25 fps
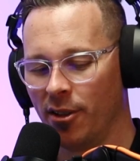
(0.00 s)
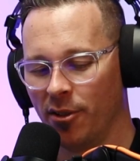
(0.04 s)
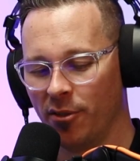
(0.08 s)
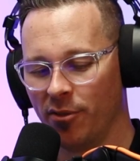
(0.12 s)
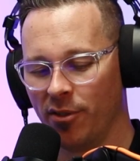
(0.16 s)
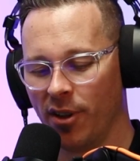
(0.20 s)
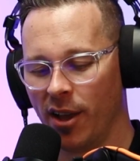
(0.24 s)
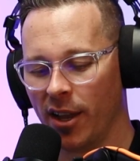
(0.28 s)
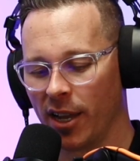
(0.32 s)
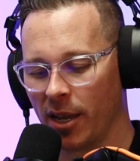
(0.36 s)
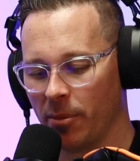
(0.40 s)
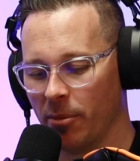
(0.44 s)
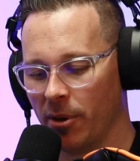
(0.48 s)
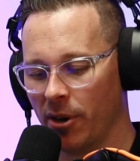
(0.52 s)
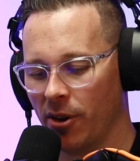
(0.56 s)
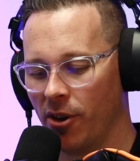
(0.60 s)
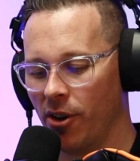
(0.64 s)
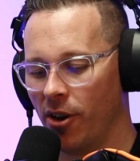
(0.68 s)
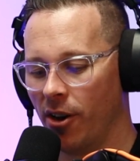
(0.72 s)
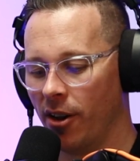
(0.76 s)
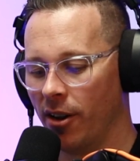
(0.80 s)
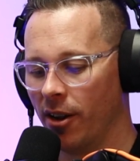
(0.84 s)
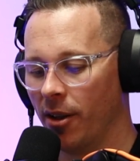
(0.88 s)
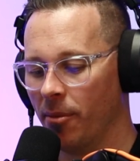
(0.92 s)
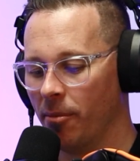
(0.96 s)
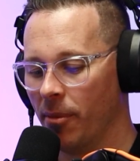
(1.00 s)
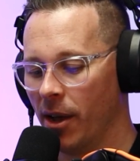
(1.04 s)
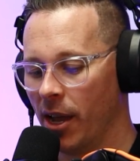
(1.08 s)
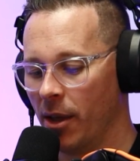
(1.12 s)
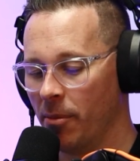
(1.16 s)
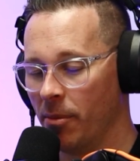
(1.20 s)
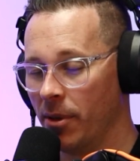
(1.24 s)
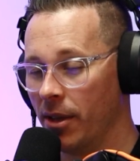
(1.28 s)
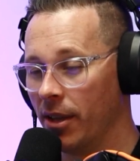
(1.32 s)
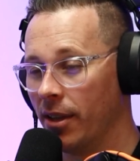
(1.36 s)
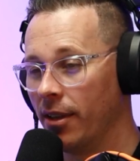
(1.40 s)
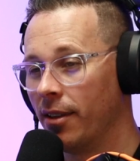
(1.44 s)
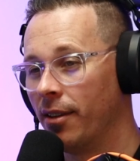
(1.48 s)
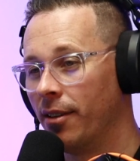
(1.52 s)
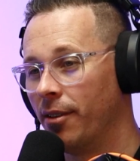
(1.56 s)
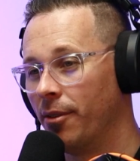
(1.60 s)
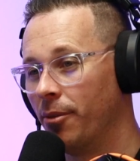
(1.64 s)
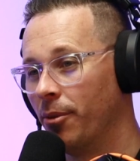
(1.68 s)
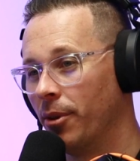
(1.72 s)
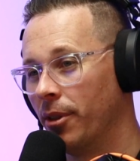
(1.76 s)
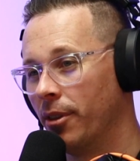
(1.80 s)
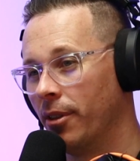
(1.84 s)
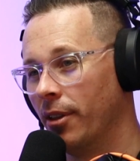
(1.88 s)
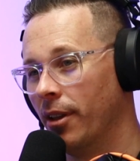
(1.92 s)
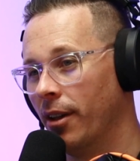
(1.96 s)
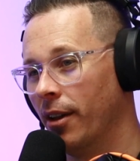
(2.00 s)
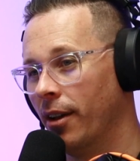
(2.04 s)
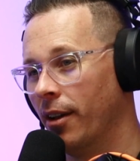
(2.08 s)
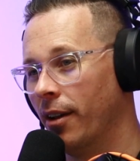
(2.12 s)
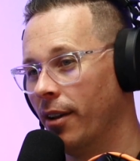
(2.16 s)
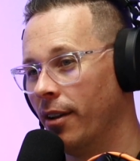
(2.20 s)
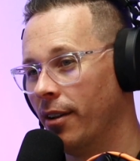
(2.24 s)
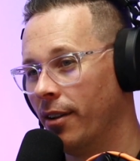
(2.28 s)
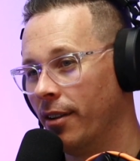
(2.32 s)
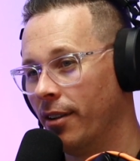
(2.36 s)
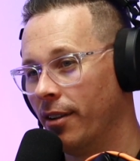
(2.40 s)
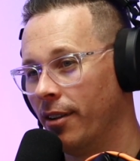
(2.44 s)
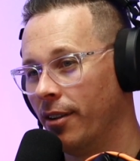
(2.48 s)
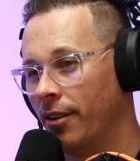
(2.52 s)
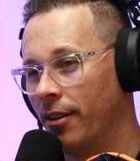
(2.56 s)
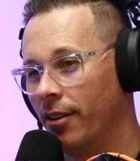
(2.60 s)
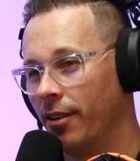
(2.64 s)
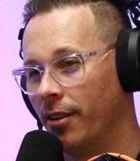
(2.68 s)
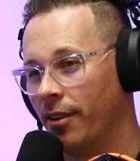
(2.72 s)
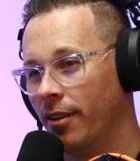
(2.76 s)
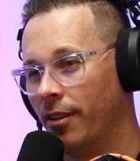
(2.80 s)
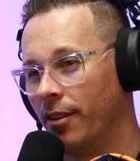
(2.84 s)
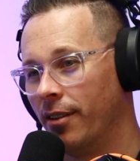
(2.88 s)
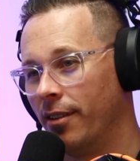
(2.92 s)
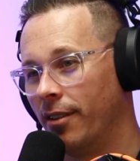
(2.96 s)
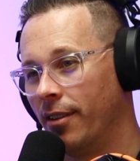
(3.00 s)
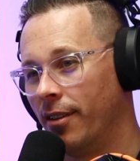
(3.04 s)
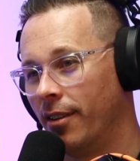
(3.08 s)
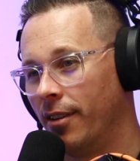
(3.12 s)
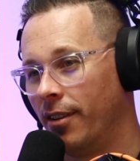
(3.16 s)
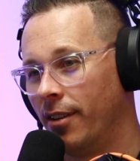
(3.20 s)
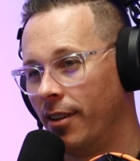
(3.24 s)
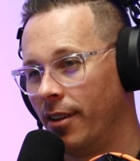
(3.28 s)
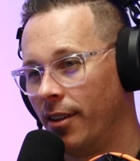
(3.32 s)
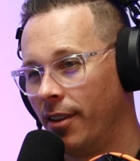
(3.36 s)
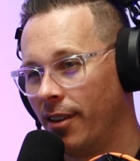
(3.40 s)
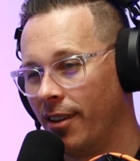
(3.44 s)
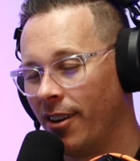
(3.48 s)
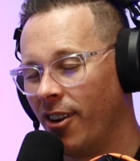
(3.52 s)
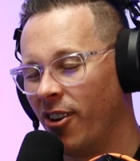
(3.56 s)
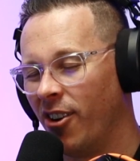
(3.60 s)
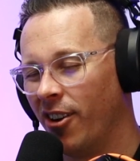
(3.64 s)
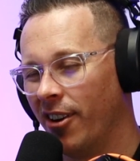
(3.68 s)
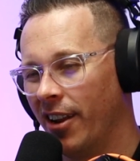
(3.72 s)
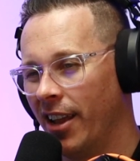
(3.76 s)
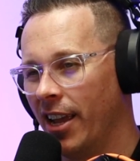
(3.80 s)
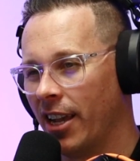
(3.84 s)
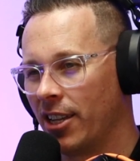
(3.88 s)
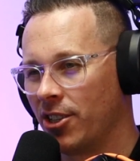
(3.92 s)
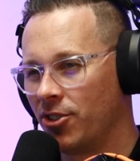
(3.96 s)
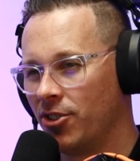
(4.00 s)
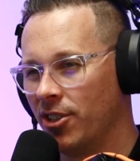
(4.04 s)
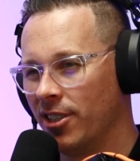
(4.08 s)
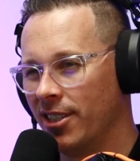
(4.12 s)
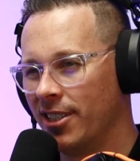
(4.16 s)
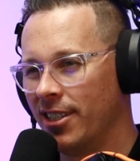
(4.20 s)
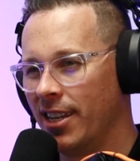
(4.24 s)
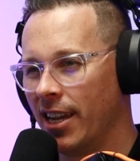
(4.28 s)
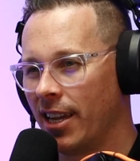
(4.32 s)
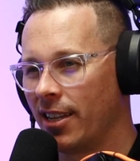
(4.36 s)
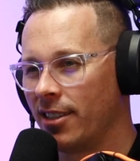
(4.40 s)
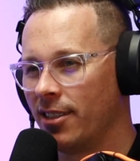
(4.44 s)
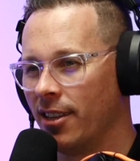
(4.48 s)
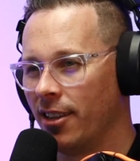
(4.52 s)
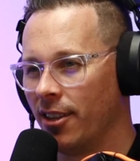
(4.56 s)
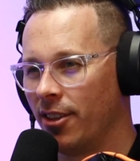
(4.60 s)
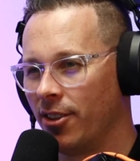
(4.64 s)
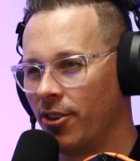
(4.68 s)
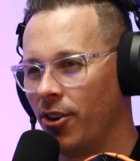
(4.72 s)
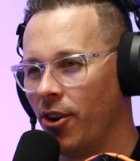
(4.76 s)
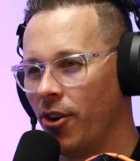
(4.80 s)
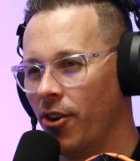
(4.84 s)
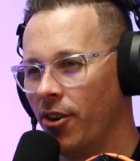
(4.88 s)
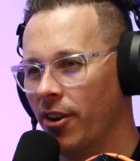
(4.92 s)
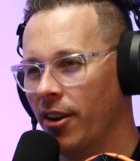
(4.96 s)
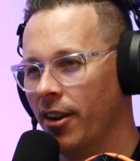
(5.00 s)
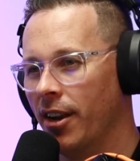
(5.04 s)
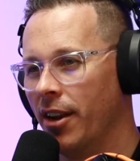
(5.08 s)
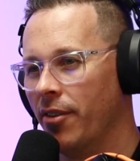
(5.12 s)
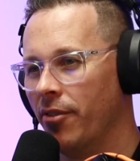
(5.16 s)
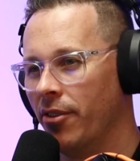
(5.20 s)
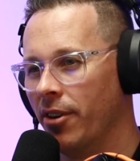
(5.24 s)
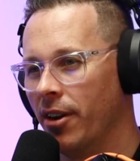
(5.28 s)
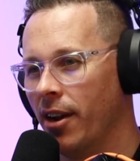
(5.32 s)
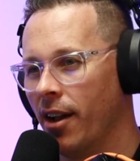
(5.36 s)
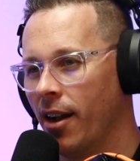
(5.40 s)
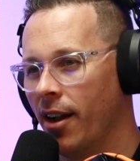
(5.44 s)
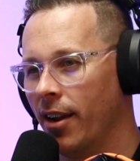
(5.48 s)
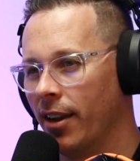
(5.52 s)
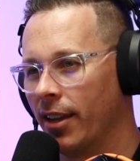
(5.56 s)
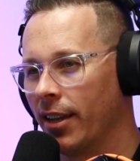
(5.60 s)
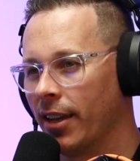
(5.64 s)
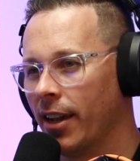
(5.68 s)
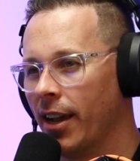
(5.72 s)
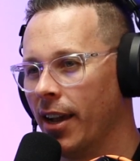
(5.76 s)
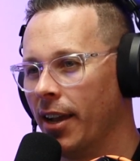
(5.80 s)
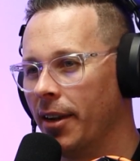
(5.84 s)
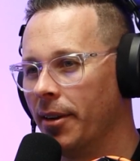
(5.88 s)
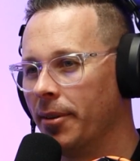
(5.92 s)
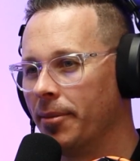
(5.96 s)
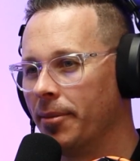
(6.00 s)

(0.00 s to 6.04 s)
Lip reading: flying a bit harder maybe with a odd extra sector thrown in every now and again.